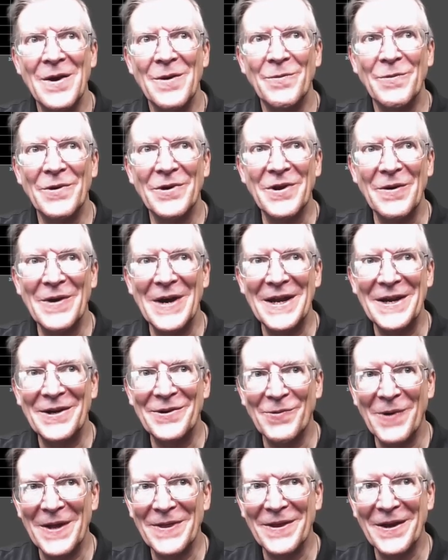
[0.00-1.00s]
We'll go ahead
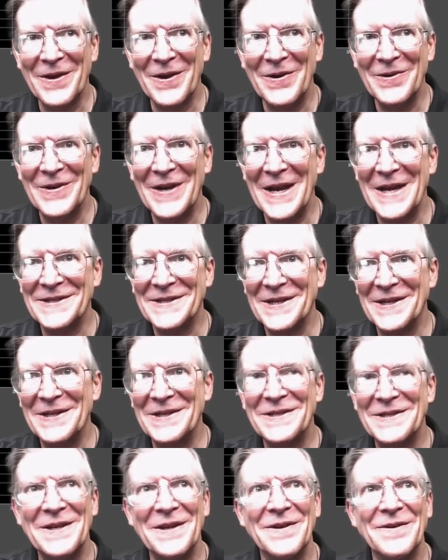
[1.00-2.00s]
and run the code as
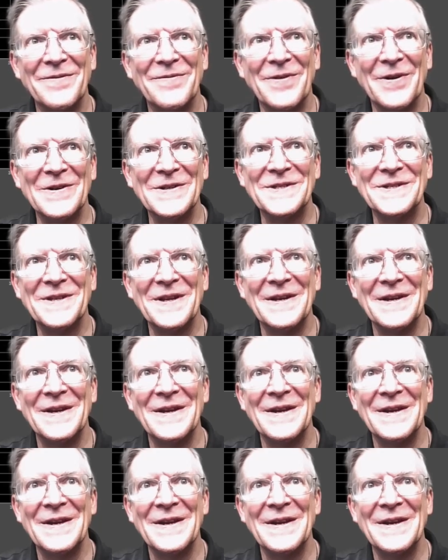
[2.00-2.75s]
is first